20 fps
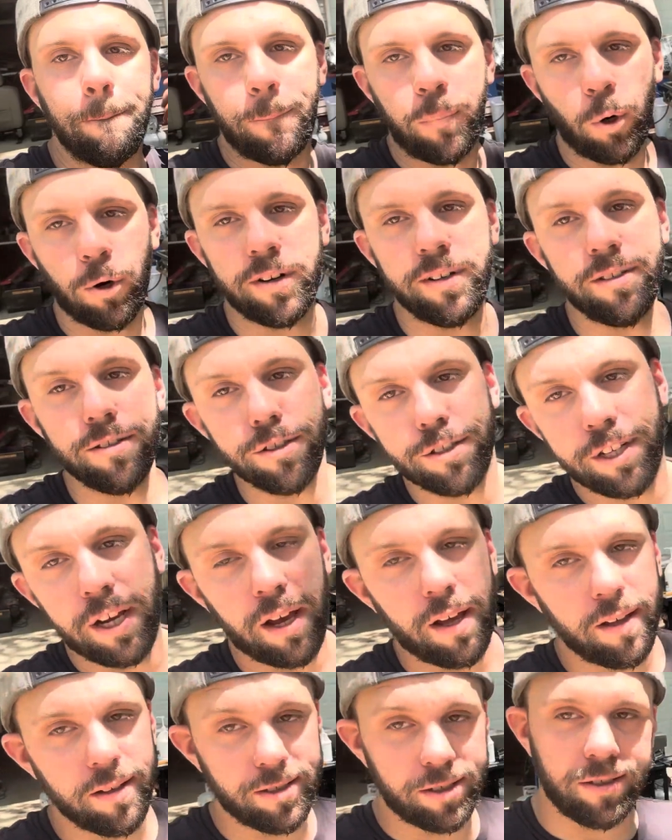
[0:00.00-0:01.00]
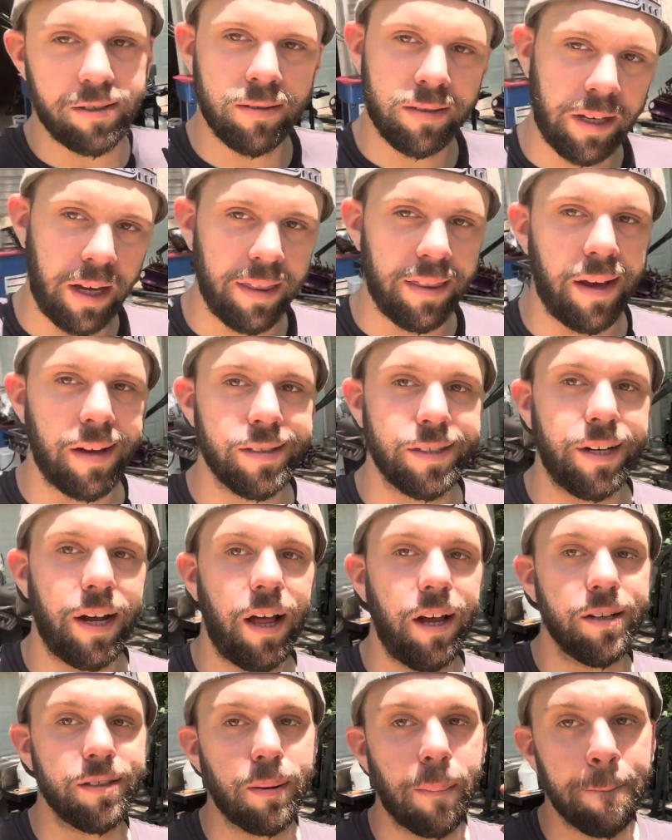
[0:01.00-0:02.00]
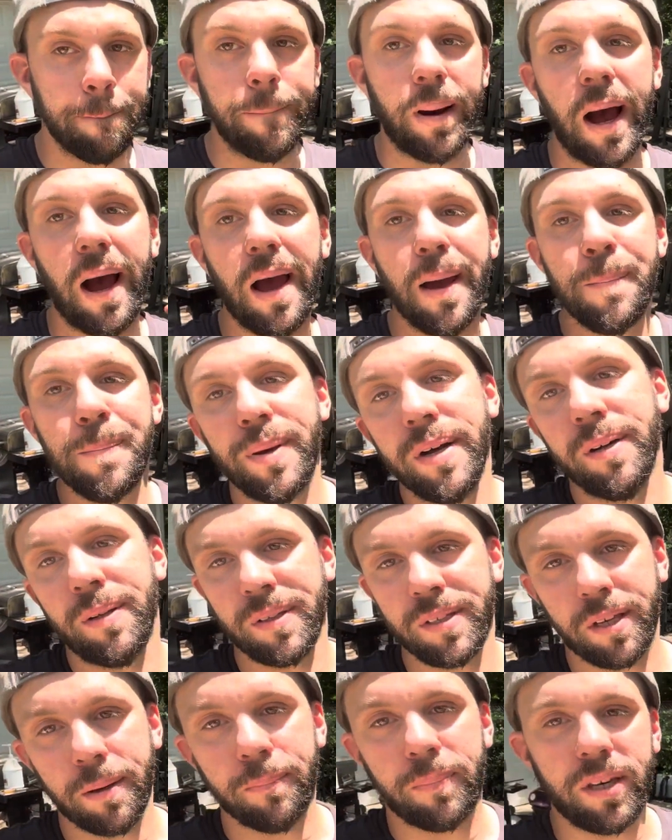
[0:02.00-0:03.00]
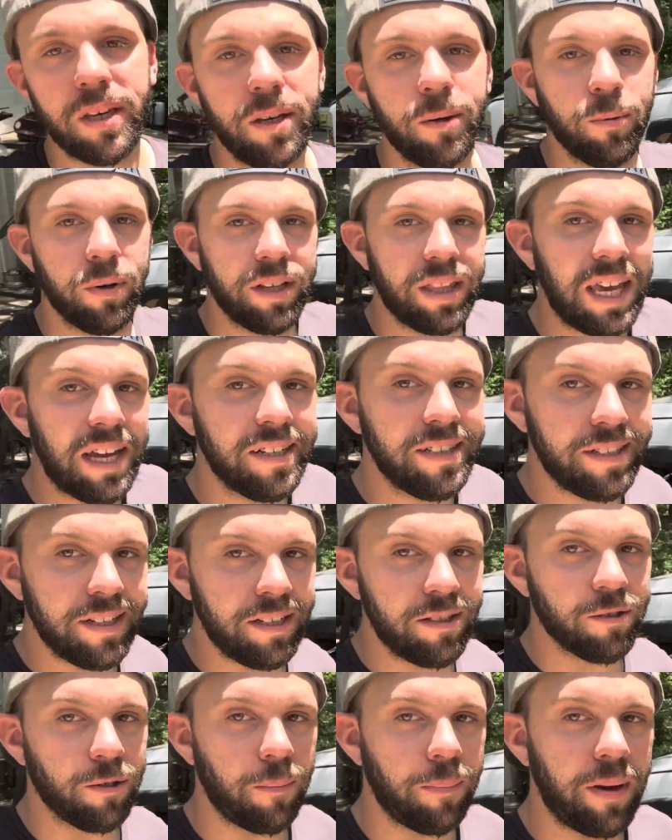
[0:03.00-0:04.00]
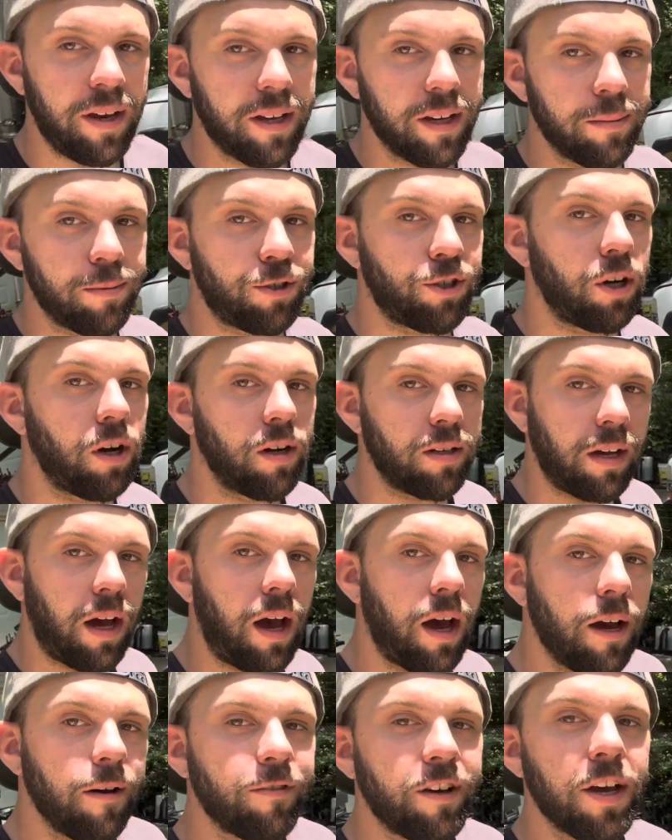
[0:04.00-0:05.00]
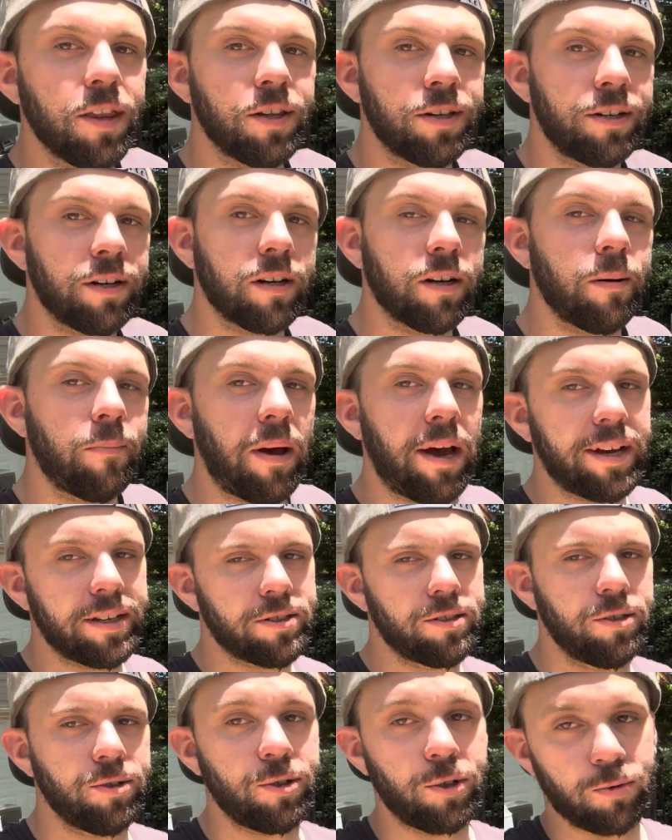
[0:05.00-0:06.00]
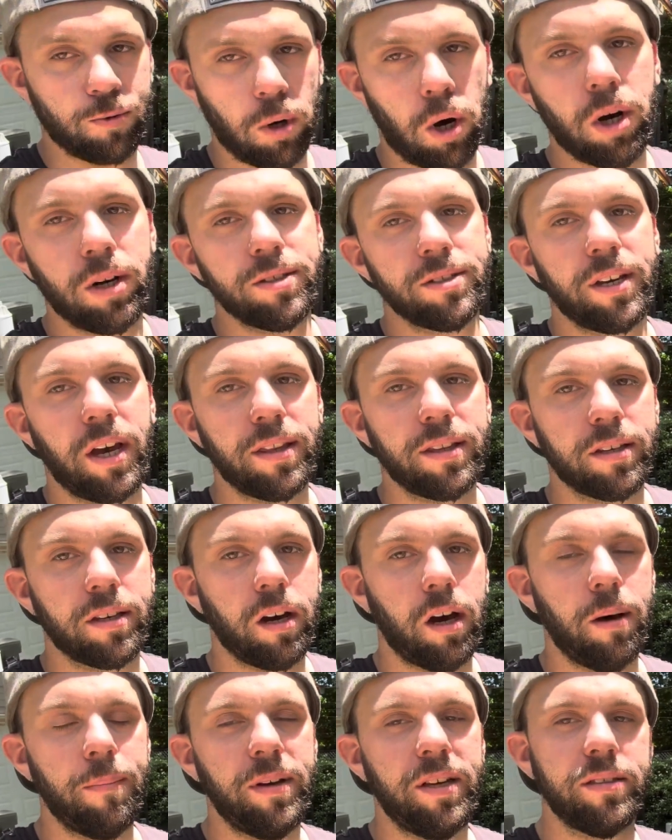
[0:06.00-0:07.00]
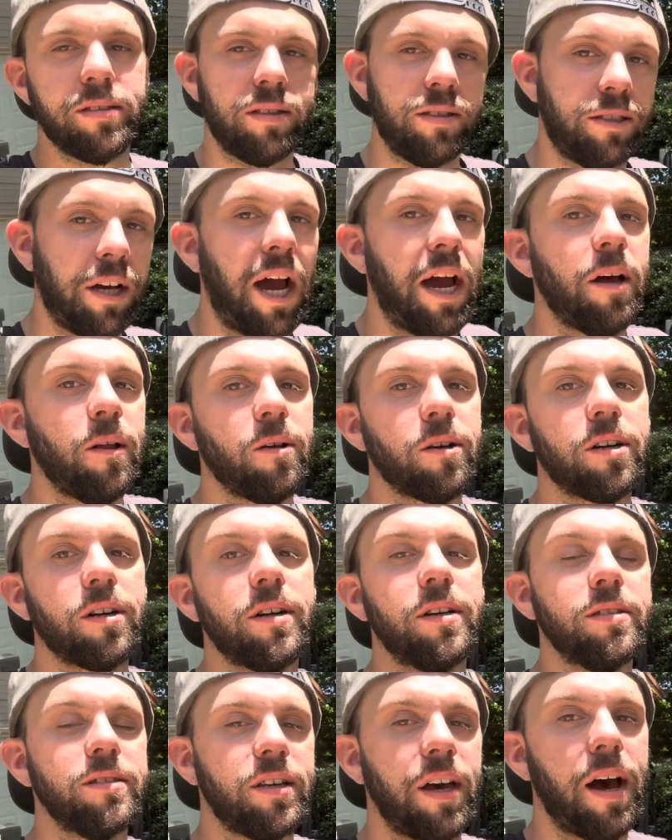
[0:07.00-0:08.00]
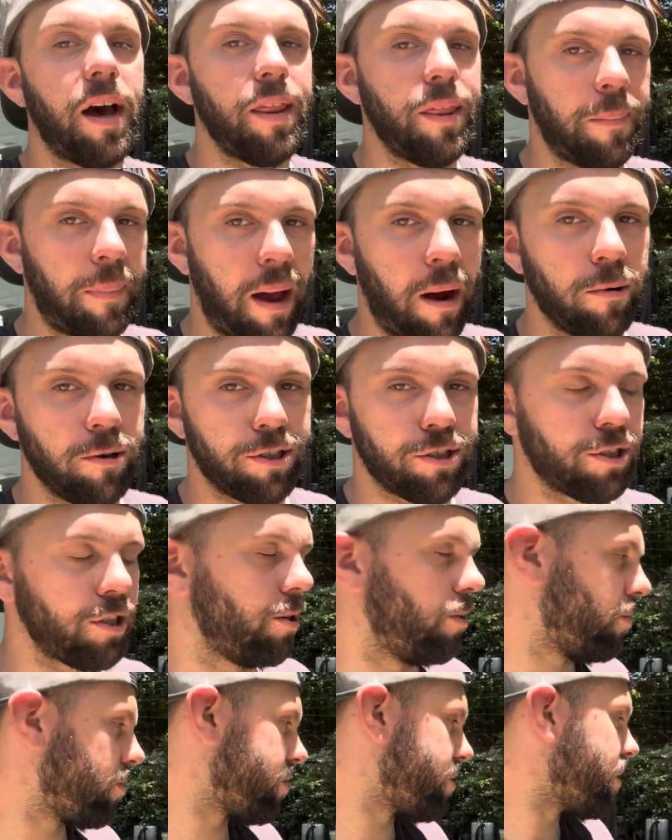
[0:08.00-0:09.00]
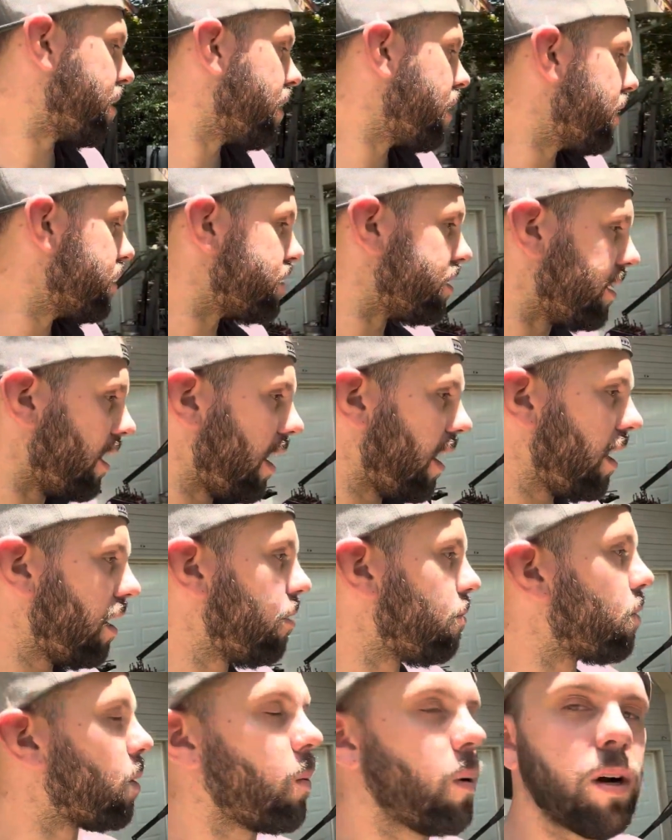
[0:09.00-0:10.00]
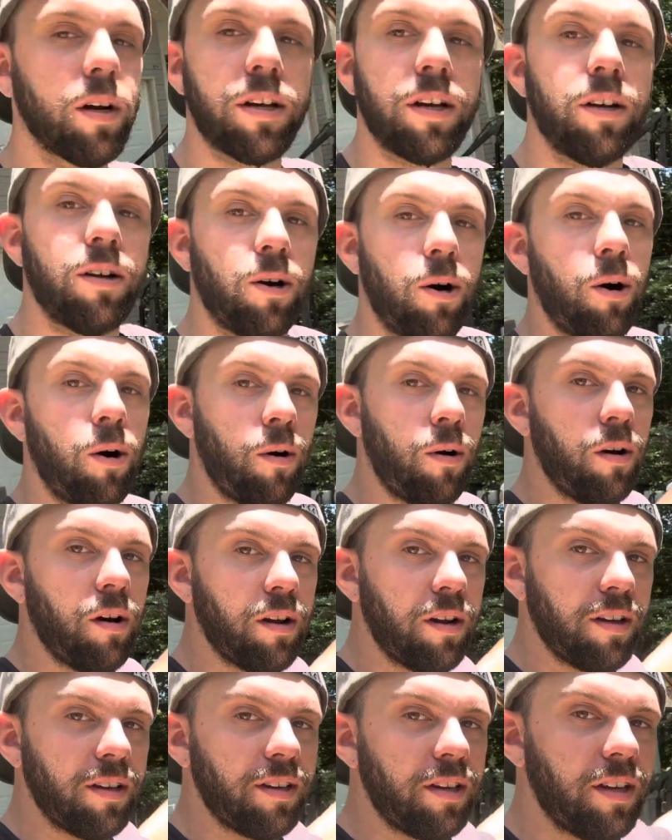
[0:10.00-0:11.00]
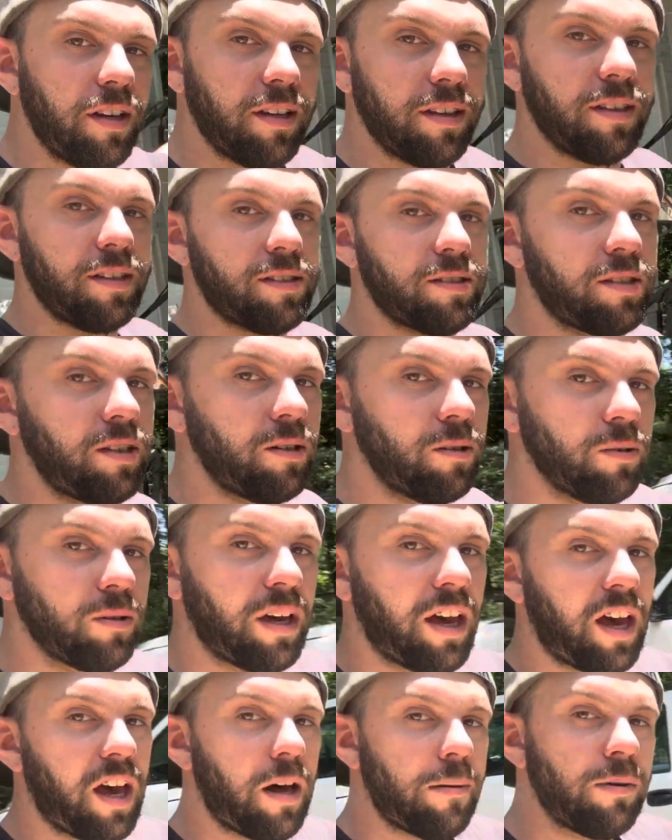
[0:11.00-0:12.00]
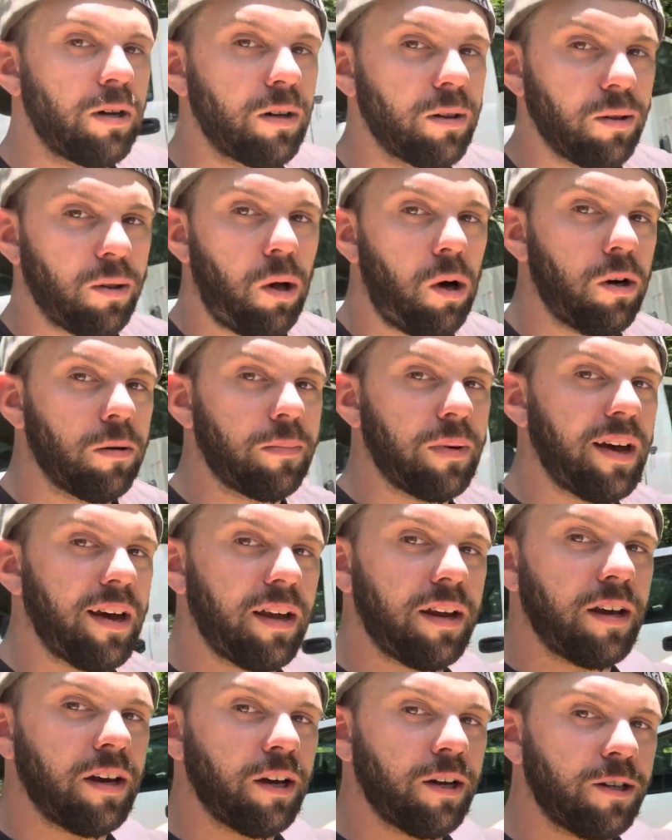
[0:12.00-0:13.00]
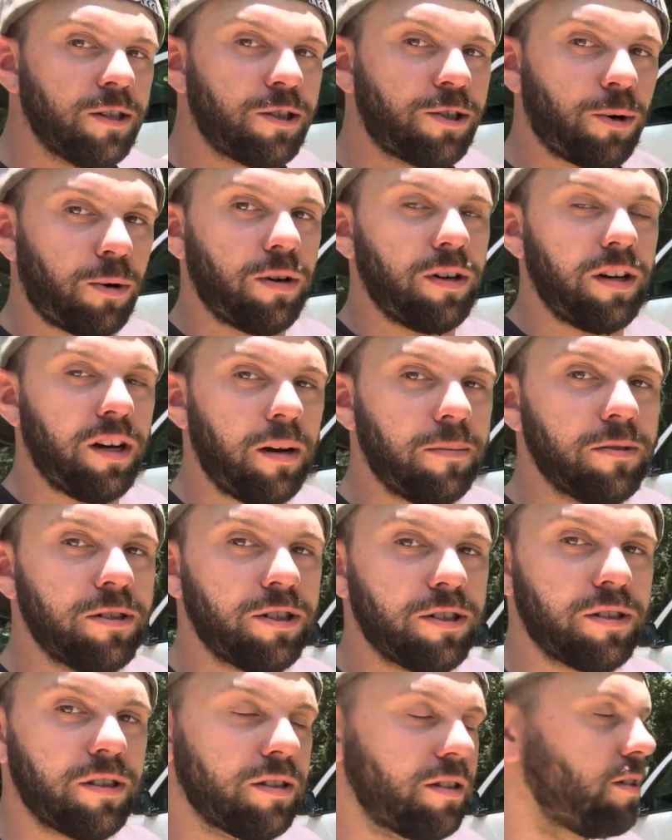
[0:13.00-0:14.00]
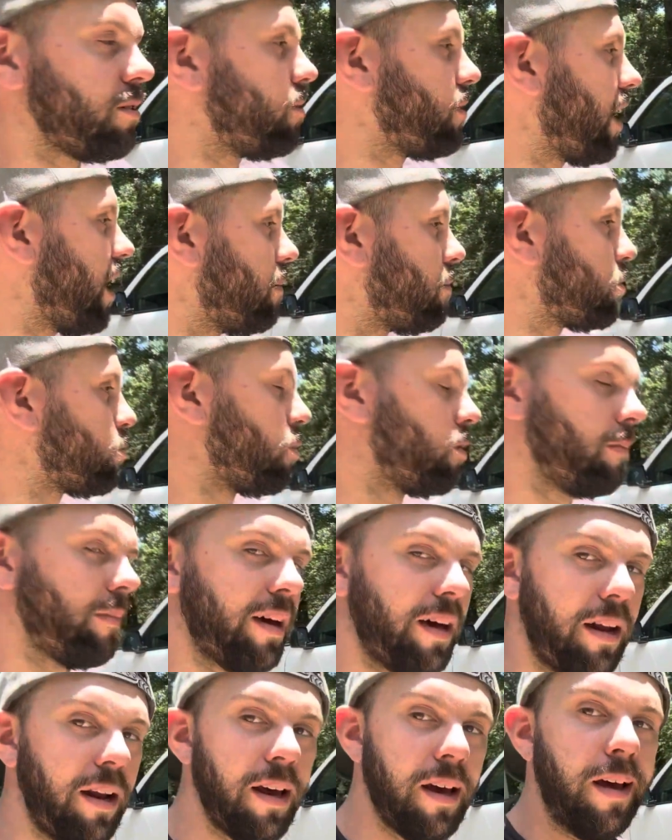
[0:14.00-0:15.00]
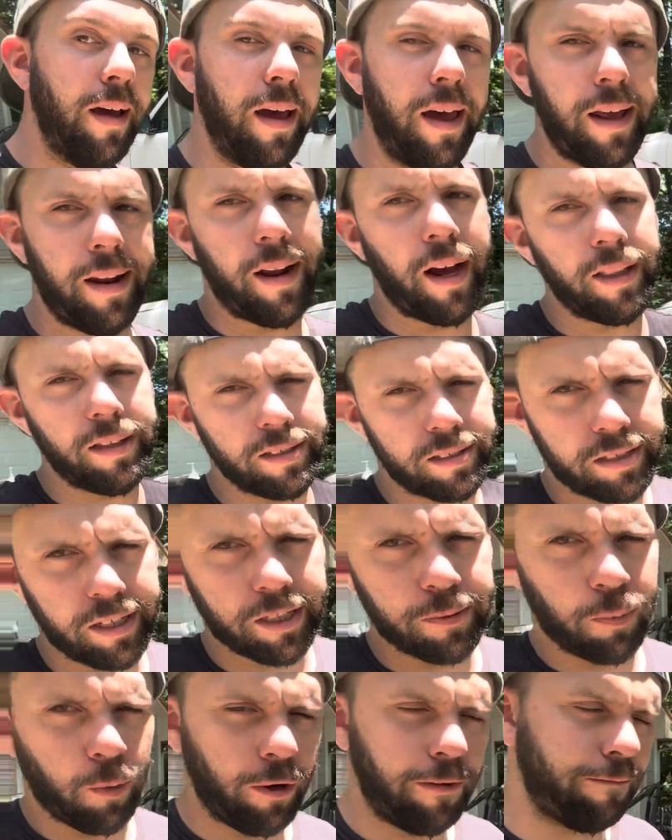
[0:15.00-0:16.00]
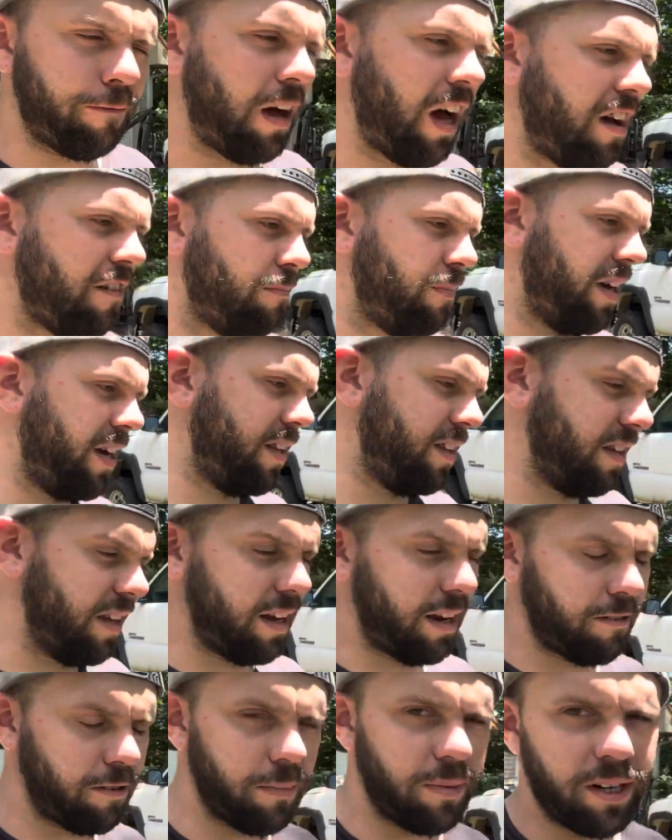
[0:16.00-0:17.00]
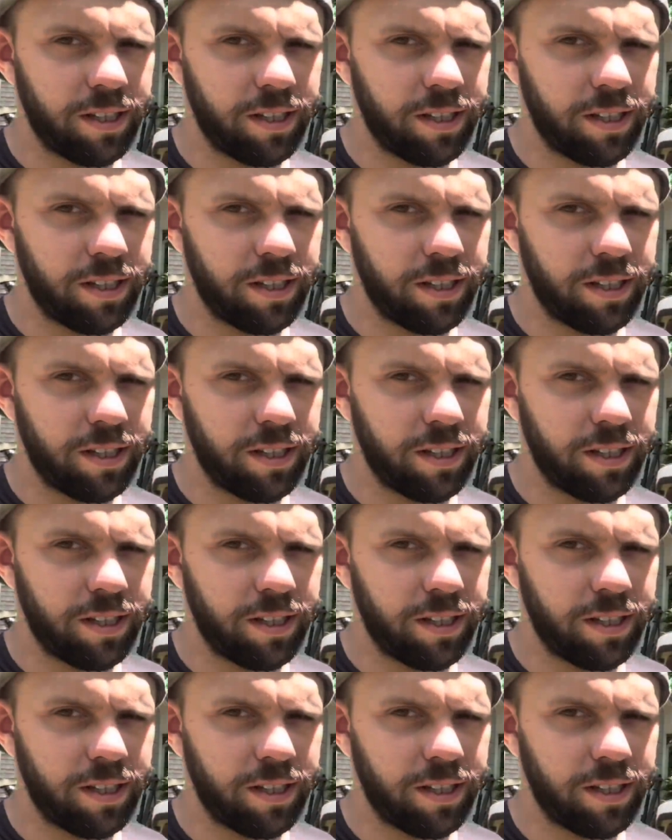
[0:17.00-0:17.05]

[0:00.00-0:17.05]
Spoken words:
Poor diesel challenge, $10,000, buy, build, and compete with a diesel pickup truck. I've got the Duramaxes, Ron has got the Cummins, and Tyler has got the Power Strokes. Today, we're working on getting this single cab long bed shortened up to just a single cab short bed, and not the 6.5 bed that everybody